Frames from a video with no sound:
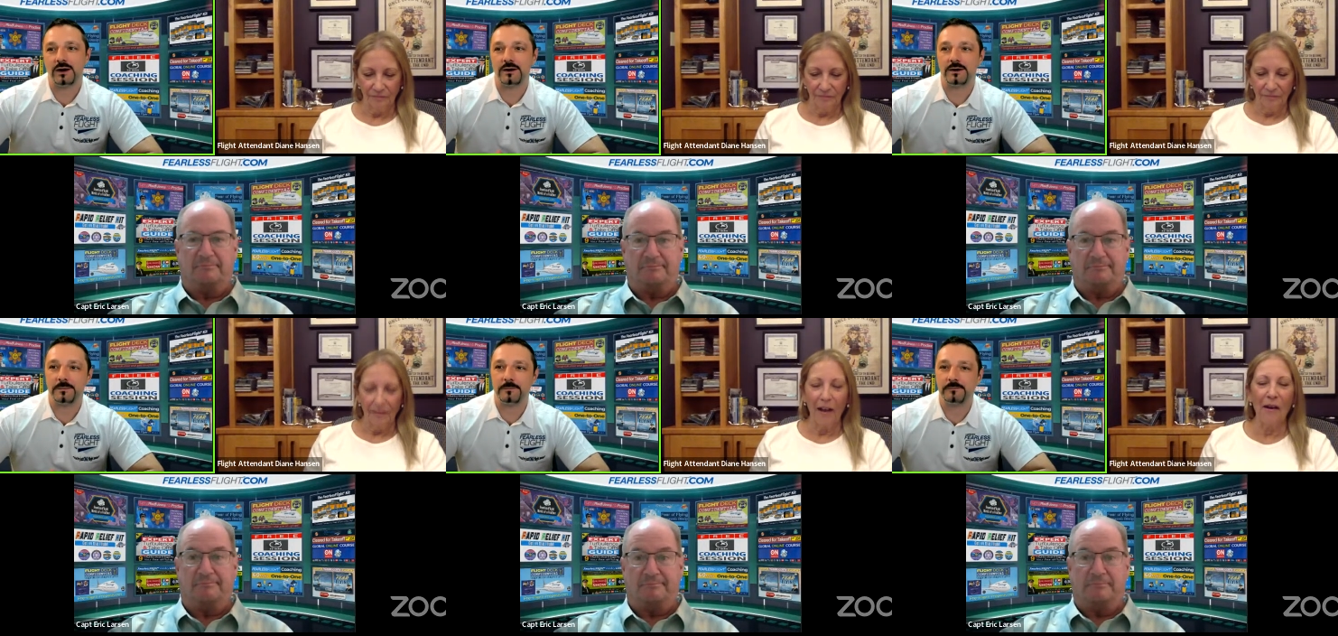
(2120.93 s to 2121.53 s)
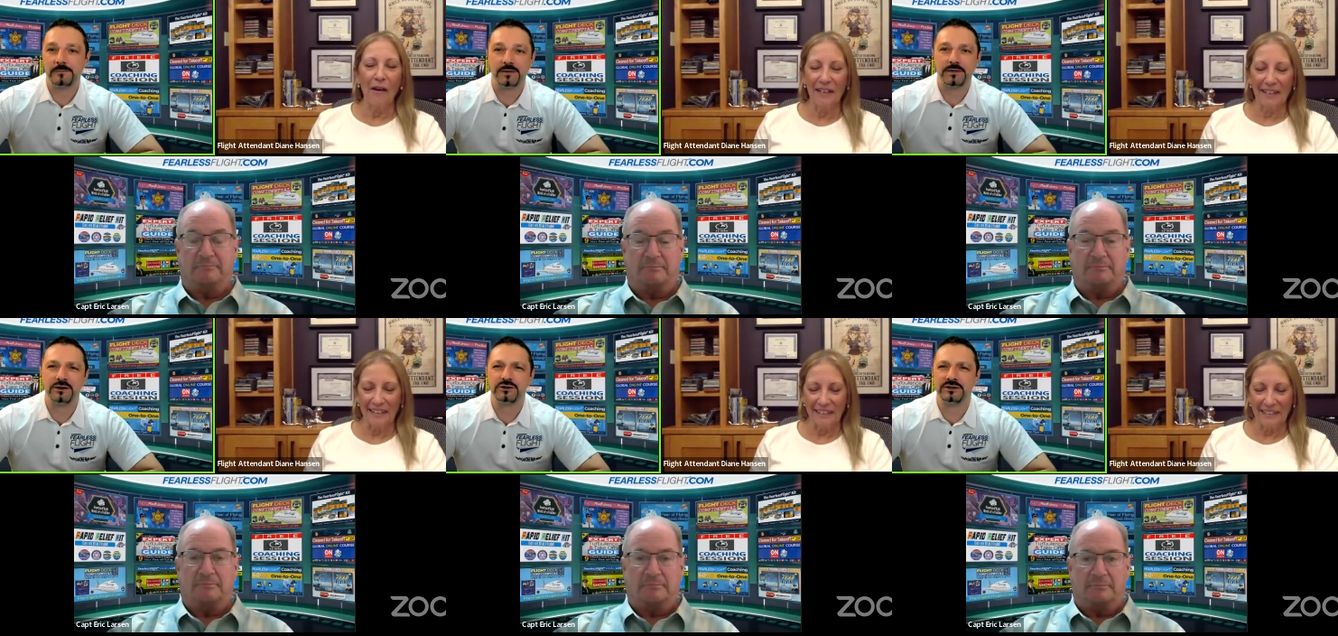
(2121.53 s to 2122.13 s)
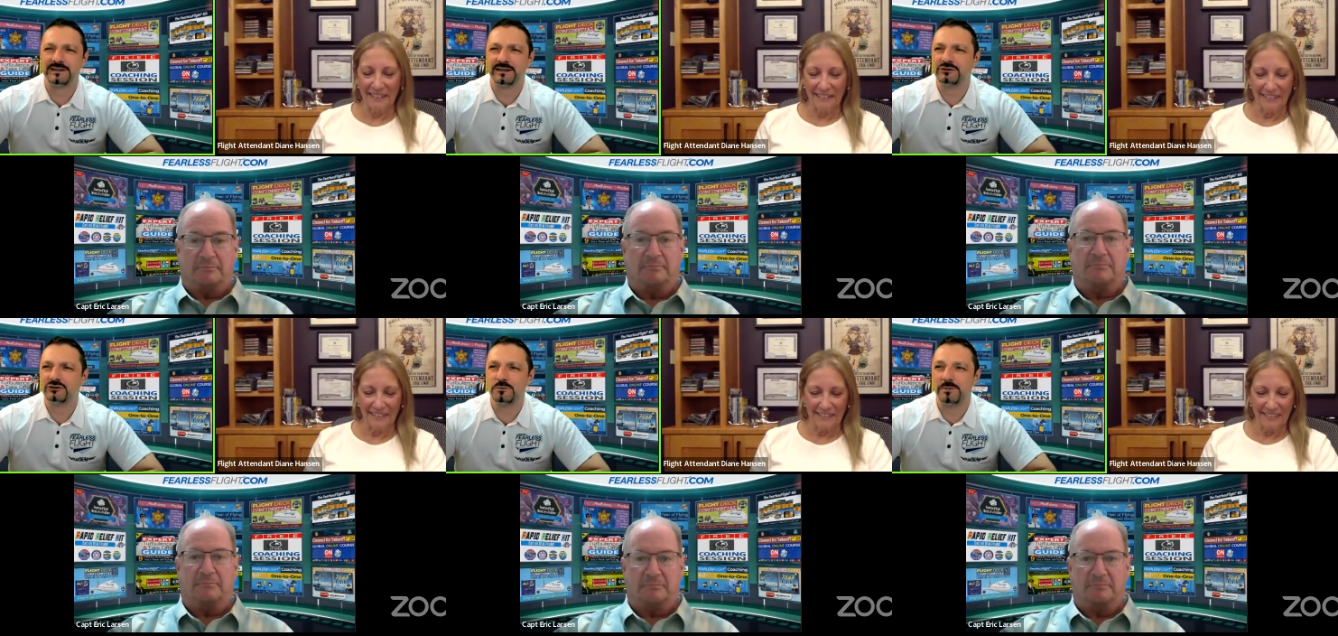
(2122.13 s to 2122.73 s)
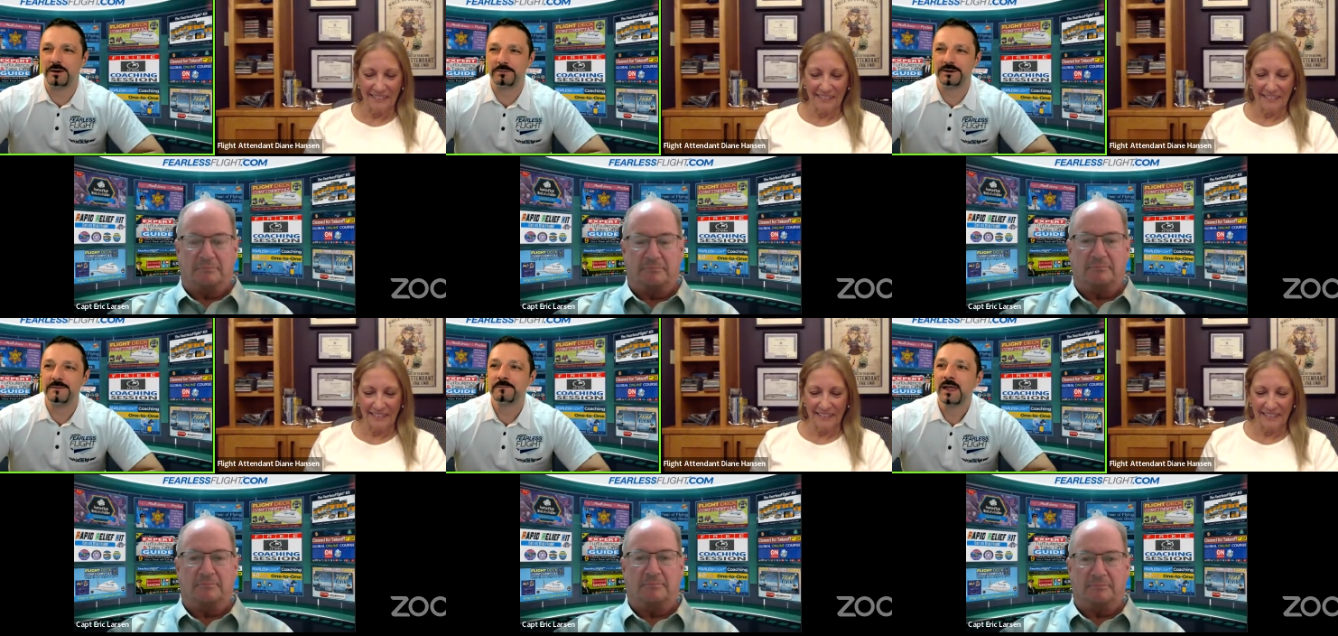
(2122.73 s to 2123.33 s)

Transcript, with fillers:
Speaker 1: Um, think she says too bumpy.